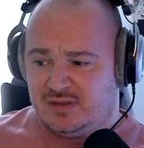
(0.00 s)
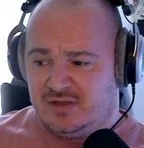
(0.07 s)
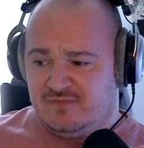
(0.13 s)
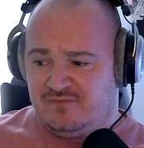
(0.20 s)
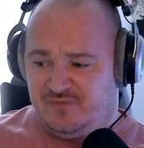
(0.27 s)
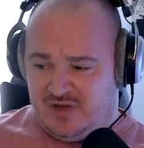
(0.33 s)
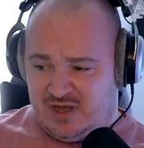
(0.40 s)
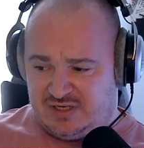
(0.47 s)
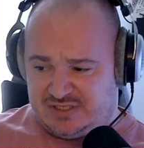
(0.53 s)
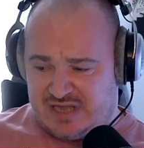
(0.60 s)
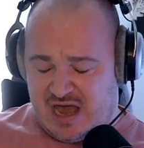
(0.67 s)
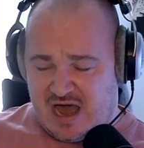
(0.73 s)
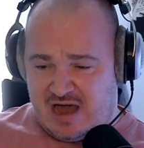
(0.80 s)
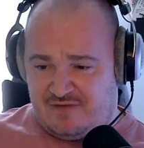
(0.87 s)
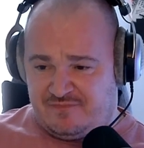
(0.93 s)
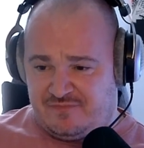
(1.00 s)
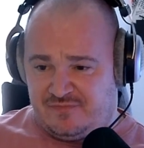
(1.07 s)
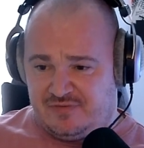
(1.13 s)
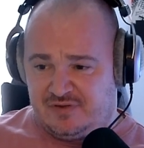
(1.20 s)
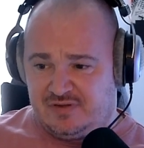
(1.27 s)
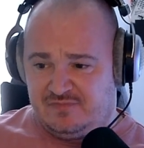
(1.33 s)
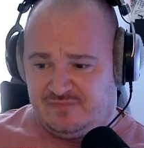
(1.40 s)
First
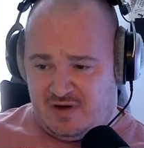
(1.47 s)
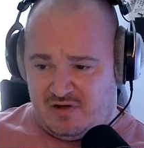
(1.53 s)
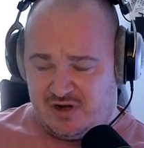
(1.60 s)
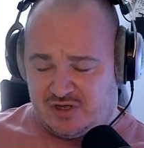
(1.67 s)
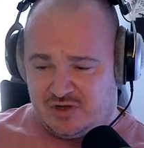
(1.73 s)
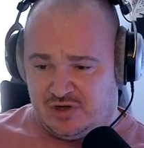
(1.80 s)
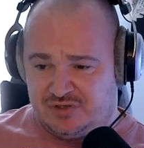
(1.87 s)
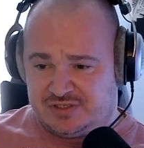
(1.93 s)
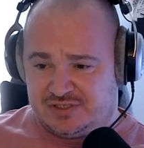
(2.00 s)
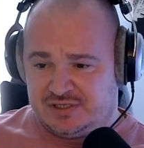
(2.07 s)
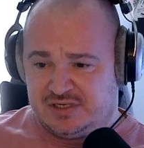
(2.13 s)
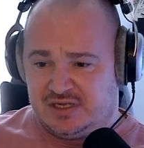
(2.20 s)
half, very good.